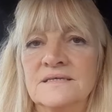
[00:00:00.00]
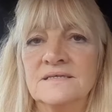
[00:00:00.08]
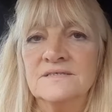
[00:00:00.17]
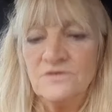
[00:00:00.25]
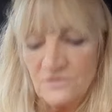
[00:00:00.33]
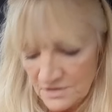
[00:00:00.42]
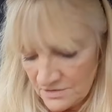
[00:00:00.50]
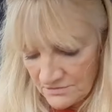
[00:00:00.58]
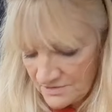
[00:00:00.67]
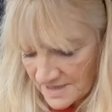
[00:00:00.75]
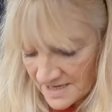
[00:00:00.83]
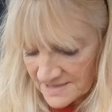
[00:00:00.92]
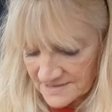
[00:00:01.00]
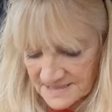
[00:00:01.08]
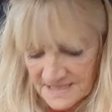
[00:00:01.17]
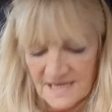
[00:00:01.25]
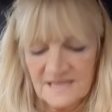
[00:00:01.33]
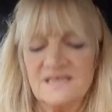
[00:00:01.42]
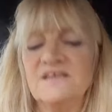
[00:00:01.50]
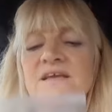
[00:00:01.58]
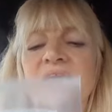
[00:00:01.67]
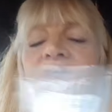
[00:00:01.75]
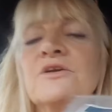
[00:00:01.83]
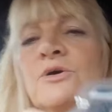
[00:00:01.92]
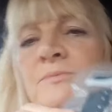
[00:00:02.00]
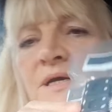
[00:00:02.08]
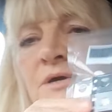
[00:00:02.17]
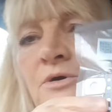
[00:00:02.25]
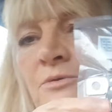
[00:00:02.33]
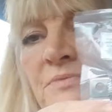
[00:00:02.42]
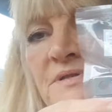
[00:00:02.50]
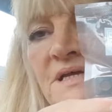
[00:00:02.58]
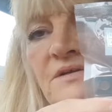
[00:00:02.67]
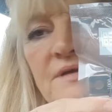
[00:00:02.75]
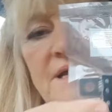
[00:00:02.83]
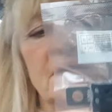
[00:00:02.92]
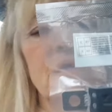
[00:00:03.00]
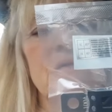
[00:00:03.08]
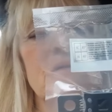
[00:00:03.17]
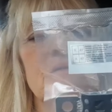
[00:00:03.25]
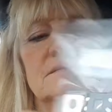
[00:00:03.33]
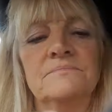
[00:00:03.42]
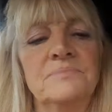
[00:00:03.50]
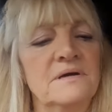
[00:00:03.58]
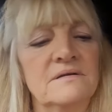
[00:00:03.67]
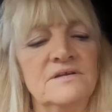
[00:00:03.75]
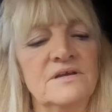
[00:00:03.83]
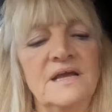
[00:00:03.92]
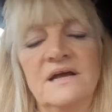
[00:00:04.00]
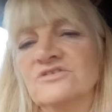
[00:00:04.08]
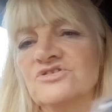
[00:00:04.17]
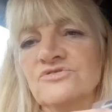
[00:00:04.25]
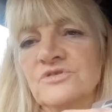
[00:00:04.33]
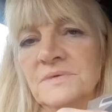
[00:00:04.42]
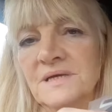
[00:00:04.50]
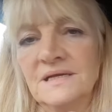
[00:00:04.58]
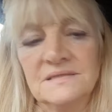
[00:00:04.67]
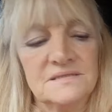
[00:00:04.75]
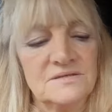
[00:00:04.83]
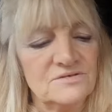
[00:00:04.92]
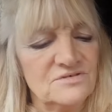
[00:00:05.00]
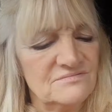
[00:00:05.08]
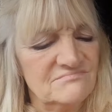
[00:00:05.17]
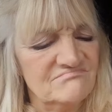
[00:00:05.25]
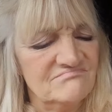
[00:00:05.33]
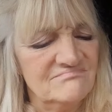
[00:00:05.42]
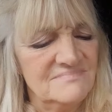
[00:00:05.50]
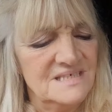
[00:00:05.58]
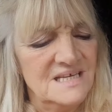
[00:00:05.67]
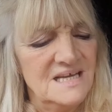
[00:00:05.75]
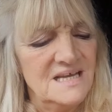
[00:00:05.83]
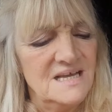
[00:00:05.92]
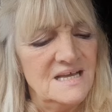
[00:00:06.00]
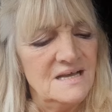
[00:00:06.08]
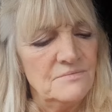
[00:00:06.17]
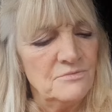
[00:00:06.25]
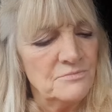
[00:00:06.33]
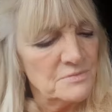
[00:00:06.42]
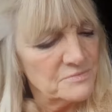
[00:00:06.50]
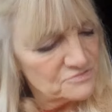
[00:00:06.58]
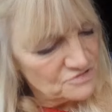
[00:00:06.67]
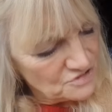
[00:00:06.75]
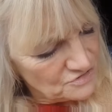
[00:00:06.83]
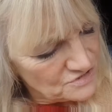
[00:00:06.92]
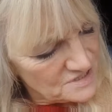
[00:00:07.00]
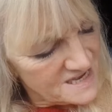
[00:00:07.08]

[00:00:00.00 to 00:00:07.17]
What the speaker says: So you can't see, I think you can open it up, but then you can't shut them again. So won't be much good.